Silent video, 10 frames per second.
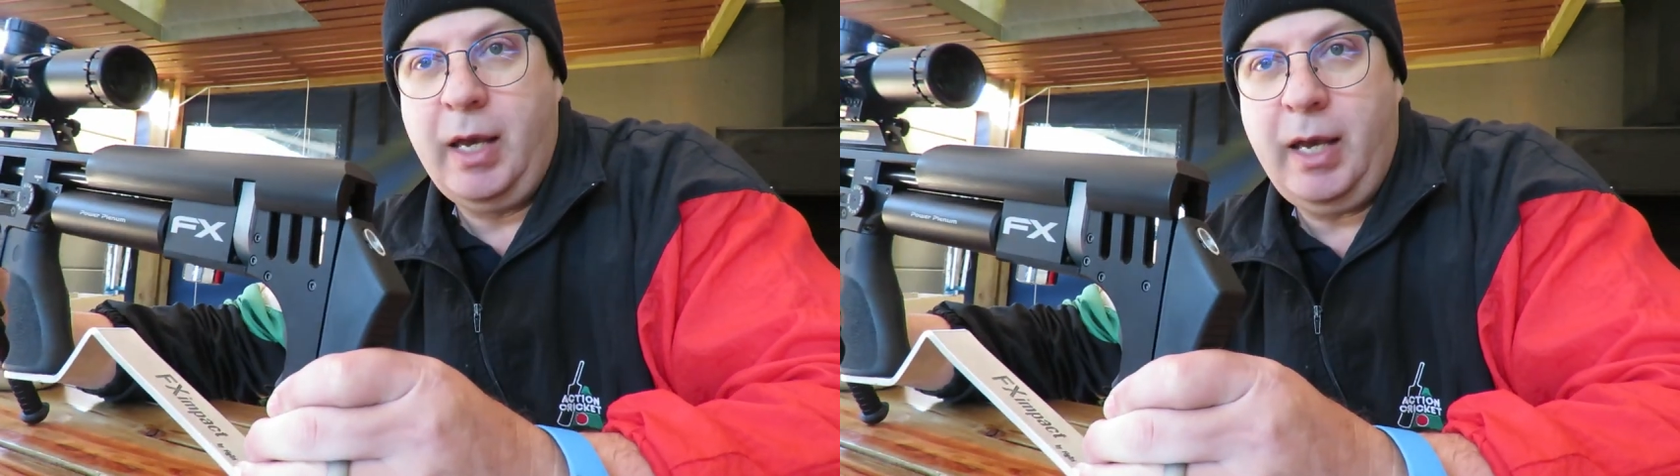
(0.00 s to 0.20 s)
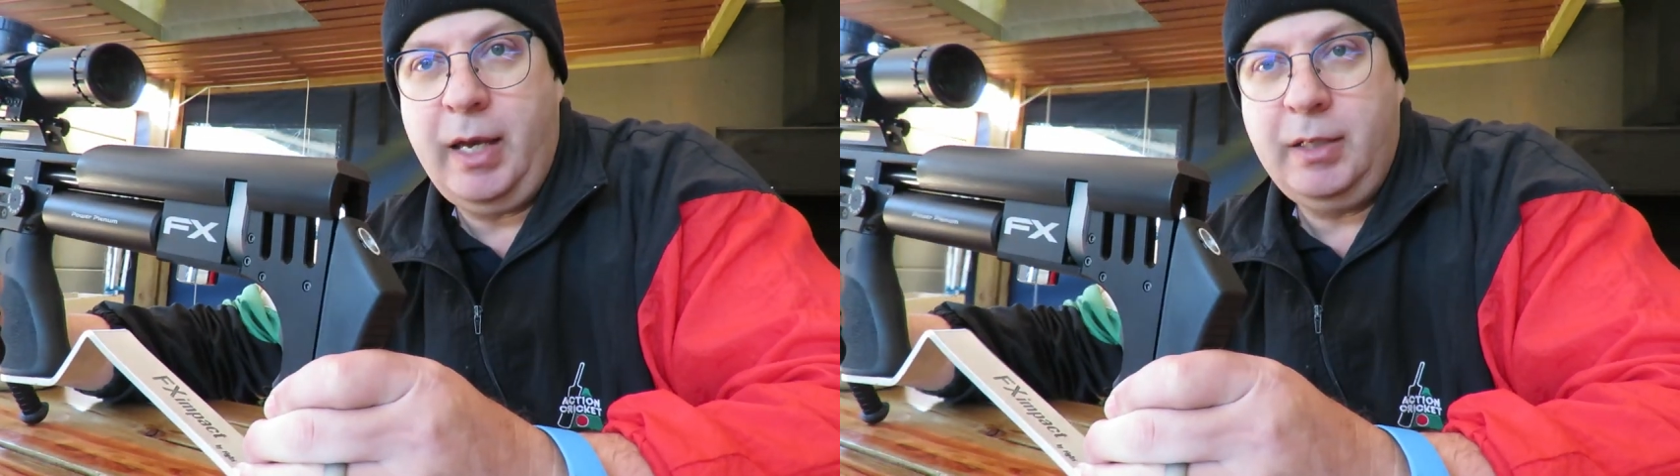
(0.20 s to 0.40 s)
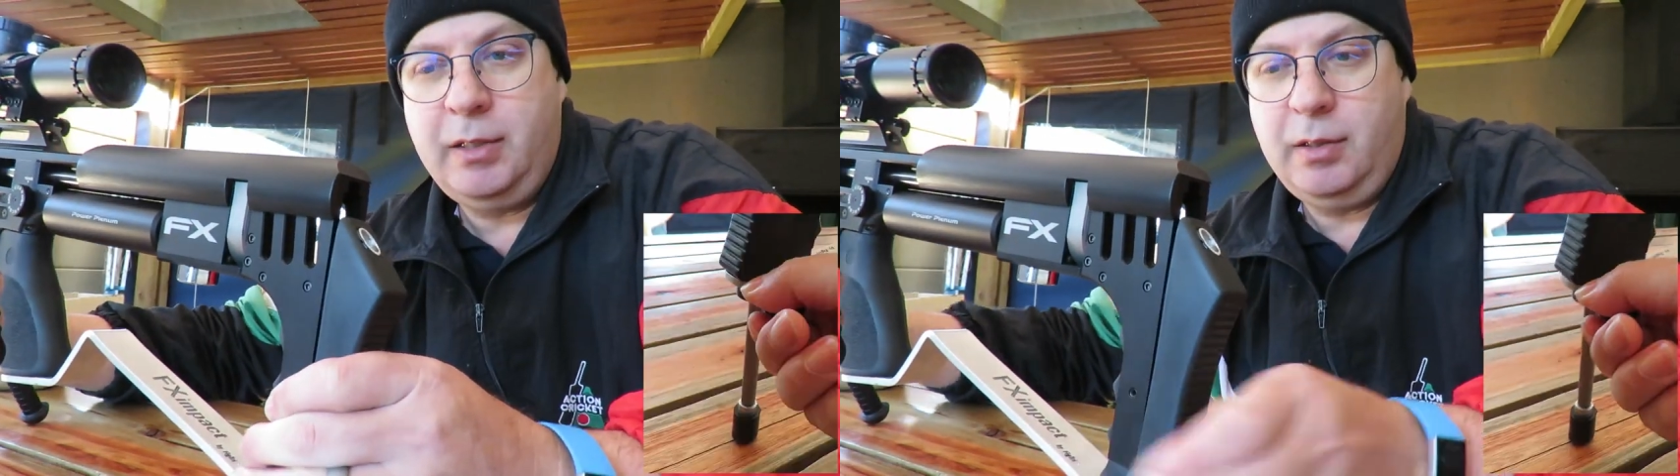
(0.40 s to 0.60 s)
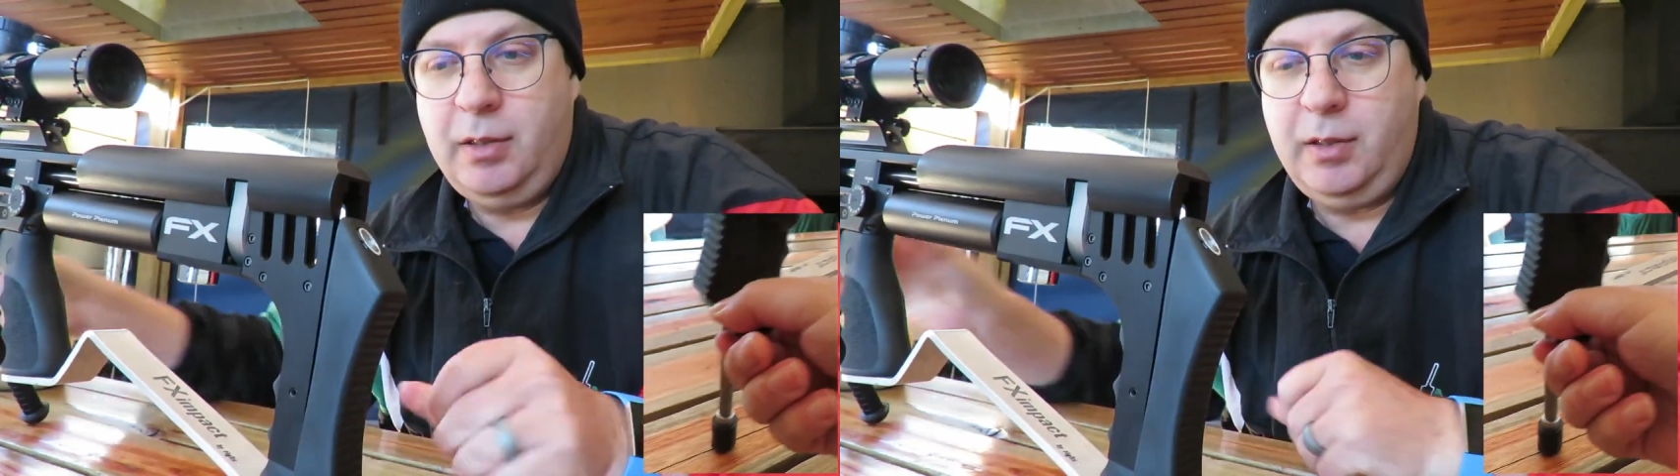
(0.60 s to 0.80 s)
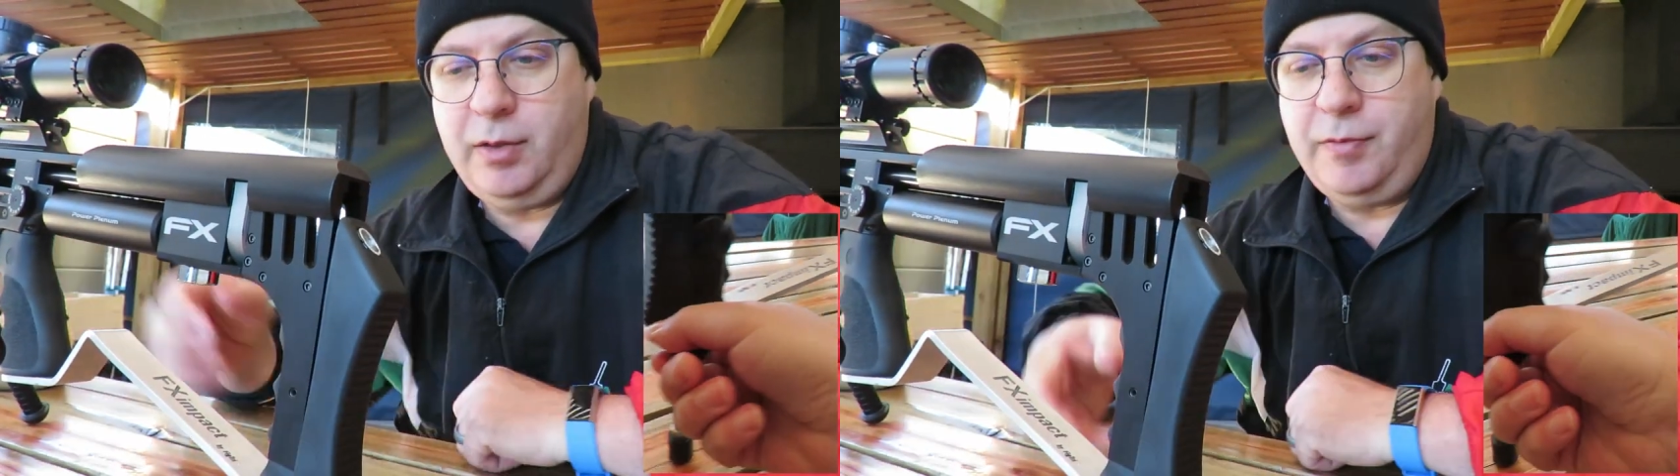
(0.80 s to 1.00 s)
and
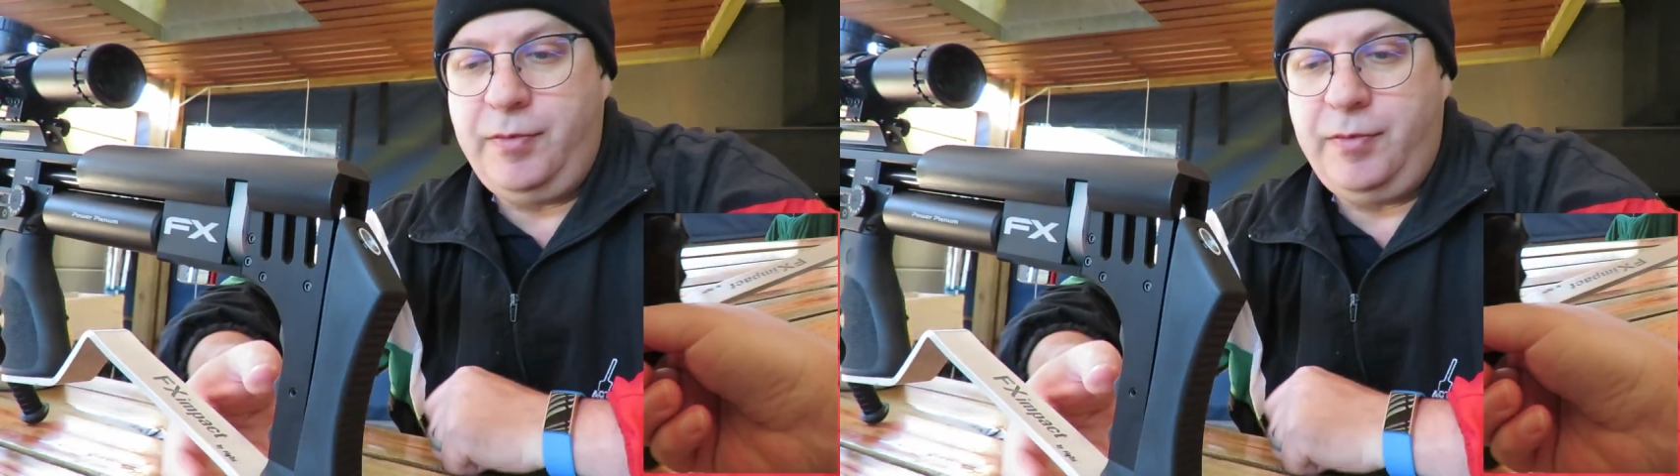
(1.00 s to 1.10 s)
the